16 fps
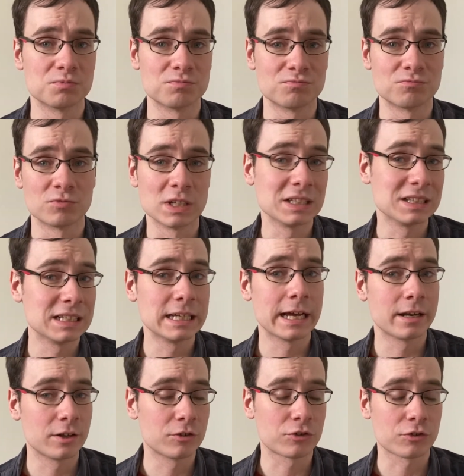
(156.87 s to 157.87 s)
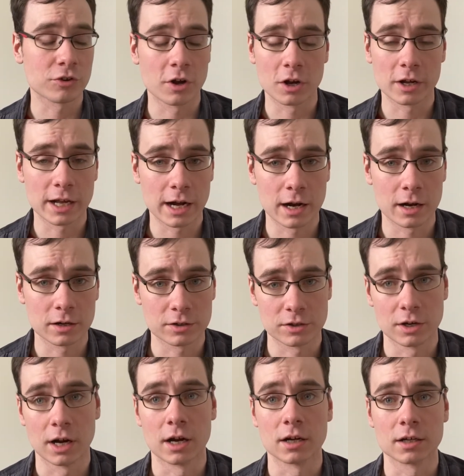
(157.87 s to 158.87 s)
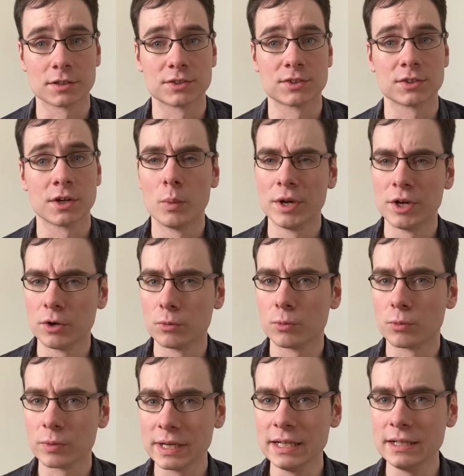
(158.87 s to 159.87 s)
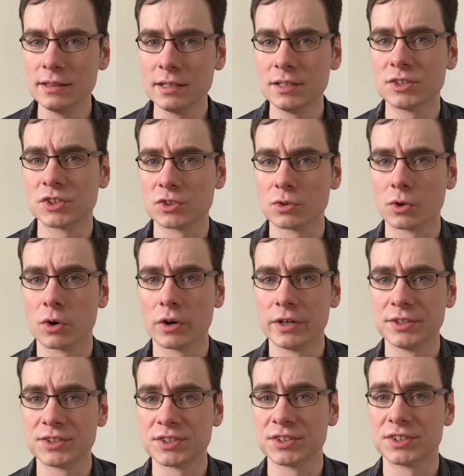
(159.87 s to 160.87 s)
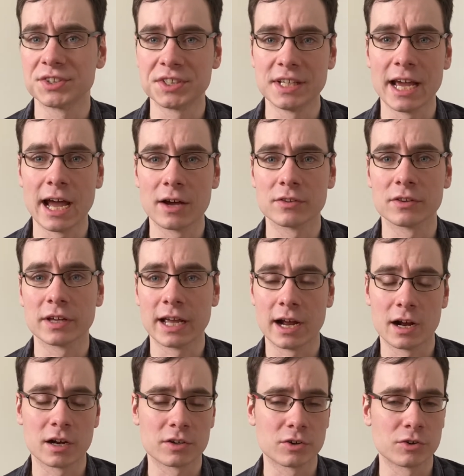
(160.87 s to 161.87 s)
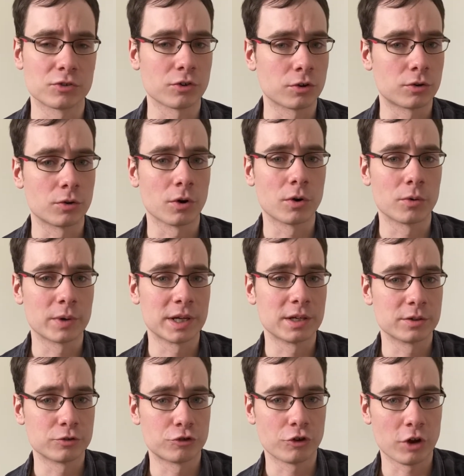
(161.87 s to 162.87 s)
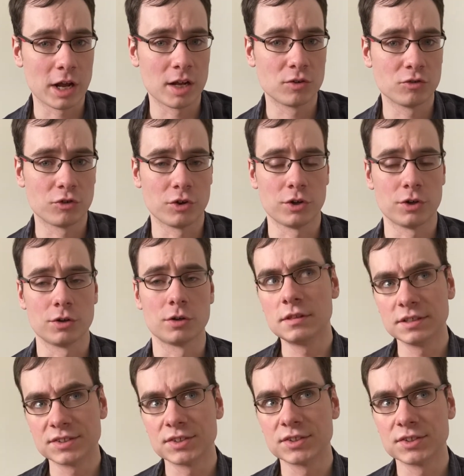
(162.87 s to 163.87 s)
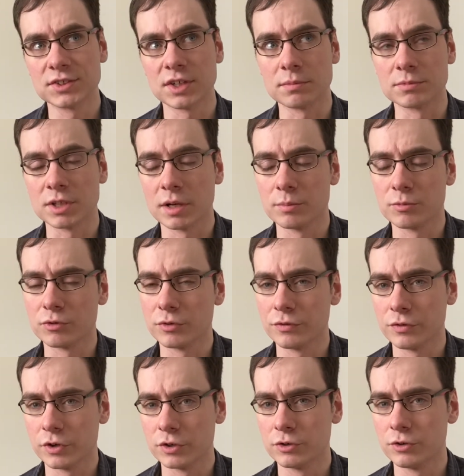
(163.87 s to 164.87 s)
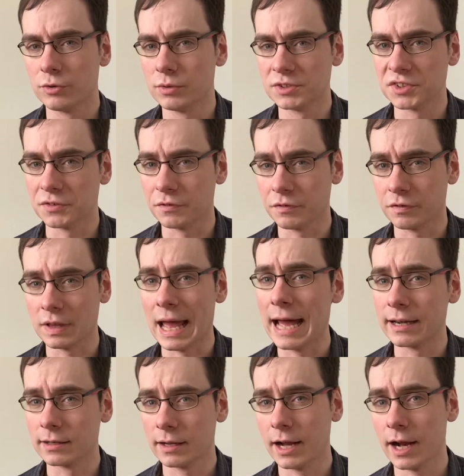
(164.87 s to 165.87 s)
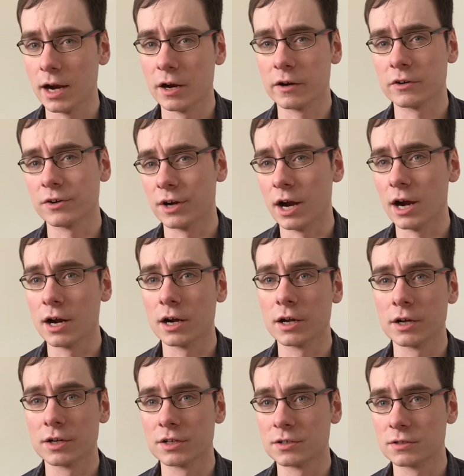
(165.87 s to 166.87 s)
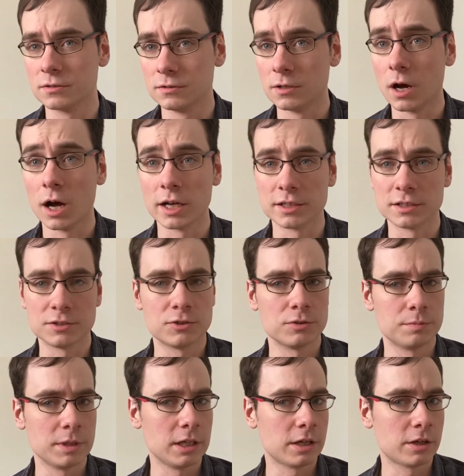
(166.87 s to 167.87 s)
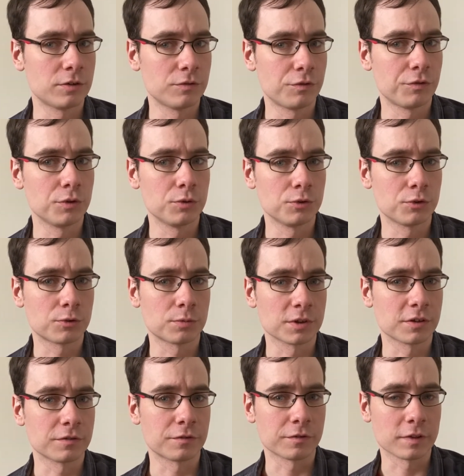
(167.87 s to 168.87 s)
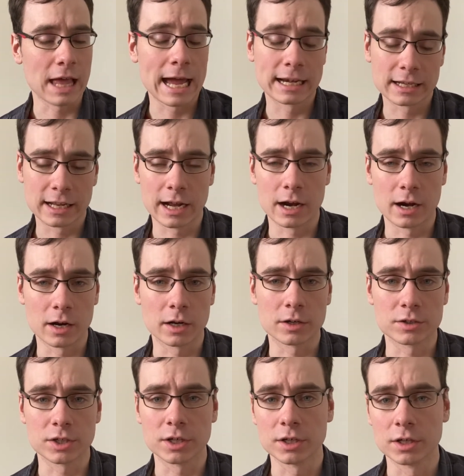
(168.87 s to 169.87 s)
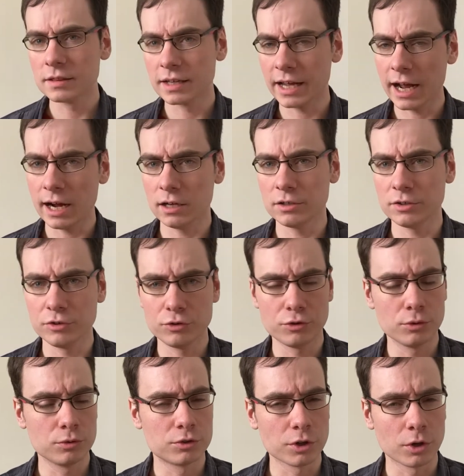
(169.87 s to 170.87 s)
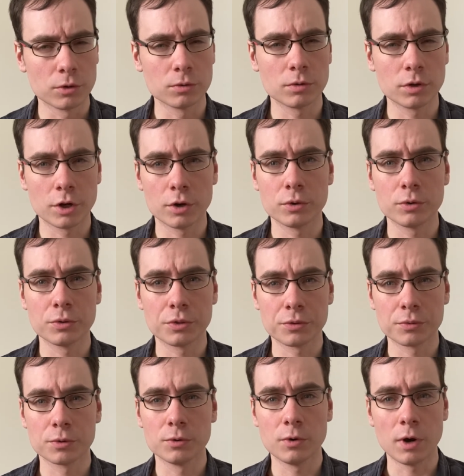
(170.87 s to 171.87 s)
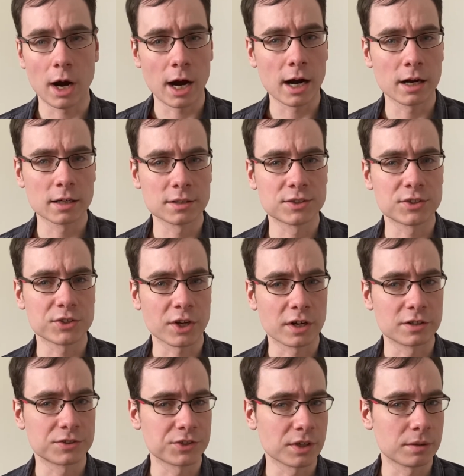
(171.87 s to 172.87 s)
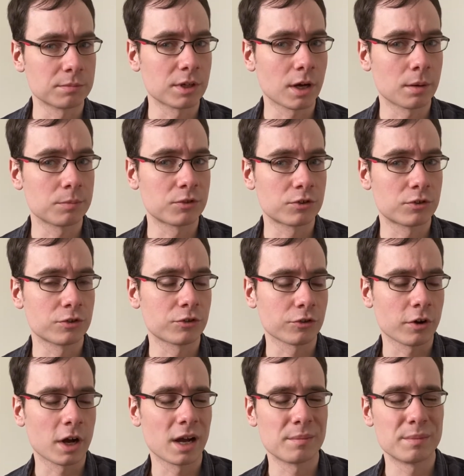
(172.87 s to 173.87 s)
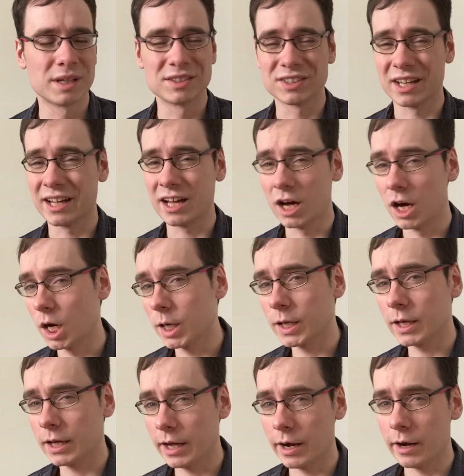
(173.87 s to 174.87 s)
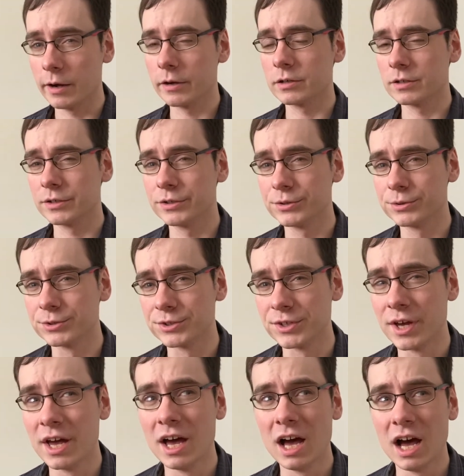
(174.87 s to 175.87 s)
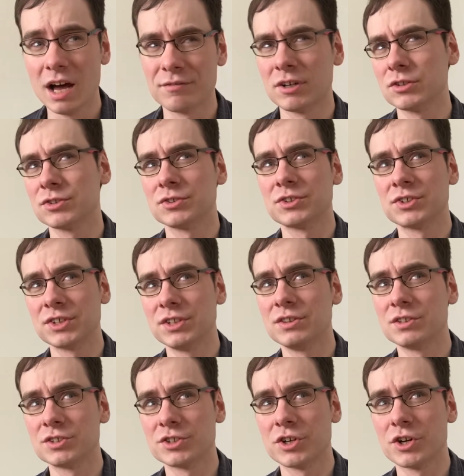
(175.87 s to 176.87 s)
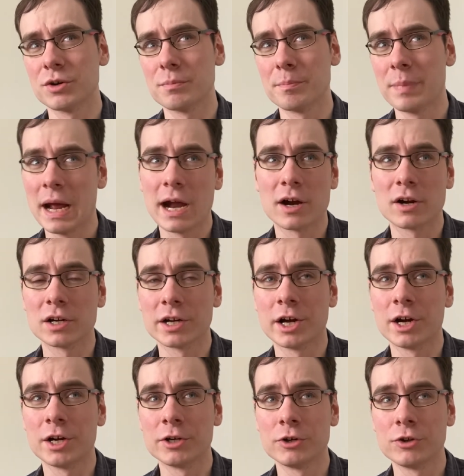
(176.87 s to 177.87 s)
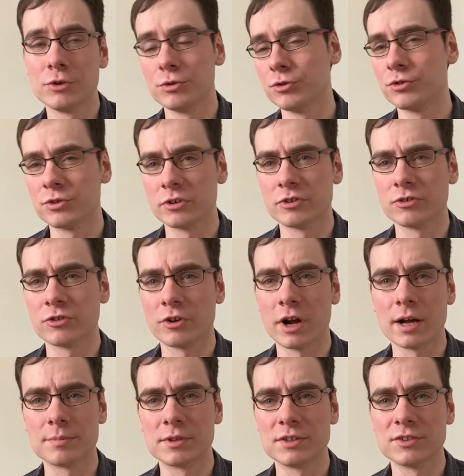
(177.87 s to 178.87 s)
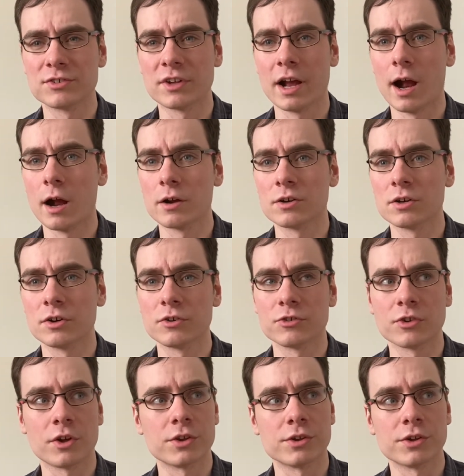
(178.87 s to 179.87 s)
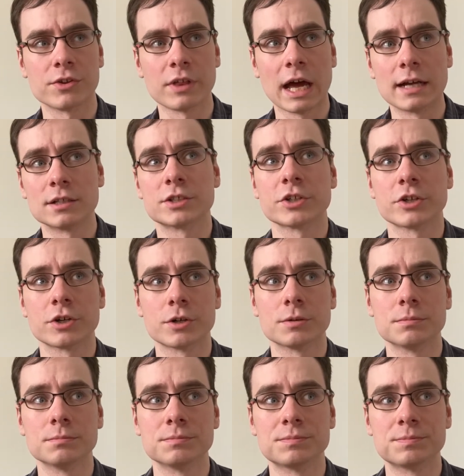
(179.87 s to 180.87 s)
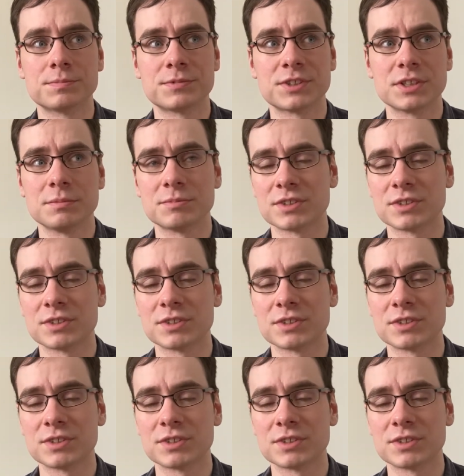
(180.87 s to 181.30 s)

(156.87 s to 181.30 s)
really any strong character arcs. We don't read these stories to see how the characters are growing and changing. This is sometimes referred to as a flat character arc, not to be confused with a flat character. The characters who don't go through arcs are sometimes described as iconic characters. I've also seen the term paragon used to describe these characters, although that term seems